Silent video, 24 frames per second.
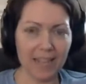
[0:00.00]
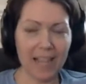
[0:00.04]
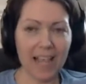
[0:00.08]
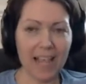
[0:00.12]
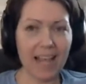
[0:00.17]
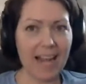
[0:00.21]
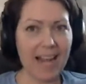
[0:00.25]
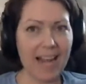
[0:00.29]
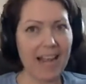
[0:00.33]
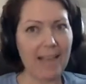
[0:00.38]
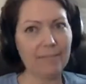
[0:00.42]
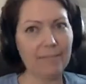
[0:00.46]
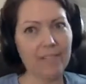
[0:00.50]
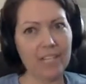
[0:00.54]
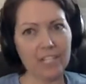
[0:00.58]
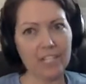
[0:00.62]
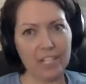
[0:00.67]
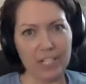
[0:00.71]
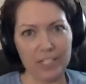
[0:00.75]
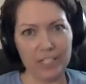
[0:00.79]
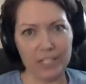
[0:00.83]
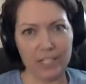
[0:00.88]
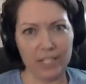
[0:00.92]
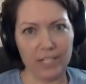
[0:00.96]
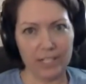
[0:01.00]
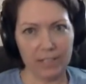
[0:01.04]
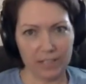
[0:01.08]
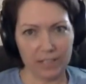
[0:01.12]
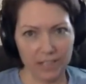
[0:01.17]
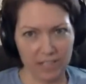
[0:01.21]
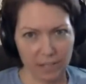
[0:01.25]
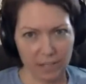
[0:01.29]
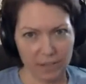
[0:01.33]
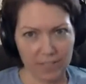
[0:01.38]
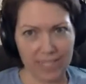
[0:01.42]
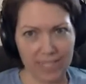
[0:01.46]
and I have
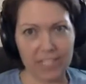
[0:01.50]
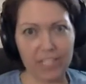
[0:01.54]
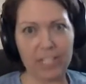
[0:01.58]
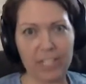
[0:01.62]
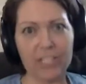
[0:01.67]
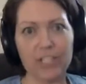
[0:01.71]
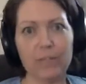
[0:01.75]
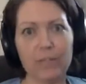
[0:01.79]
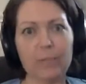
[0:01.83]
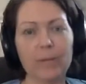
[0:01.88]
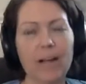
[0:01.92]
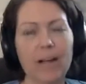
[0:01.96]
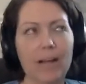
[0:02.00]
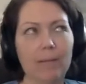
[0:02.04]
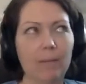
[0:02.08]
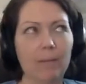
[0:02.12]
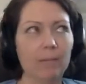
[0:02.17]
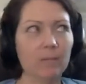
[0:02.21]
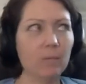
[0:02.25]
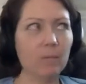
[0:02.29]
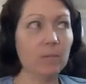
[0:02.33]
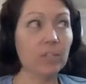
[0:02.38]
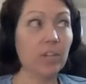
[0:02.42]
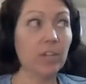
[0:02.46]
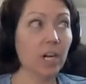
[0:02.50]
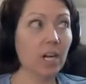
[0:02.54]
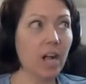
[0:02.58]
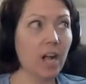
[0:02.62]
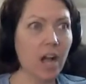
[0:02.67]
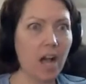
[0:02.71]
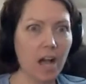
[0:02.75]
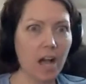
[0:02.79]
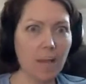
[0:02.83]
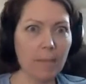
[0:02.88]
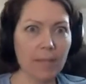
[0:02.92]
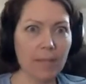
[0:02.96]
digestive problems, which are
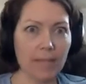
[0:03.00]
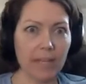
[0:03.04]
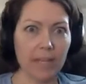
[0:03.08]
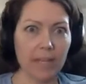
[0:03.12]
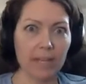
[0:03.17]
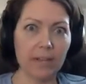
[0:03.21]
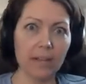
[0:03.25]
common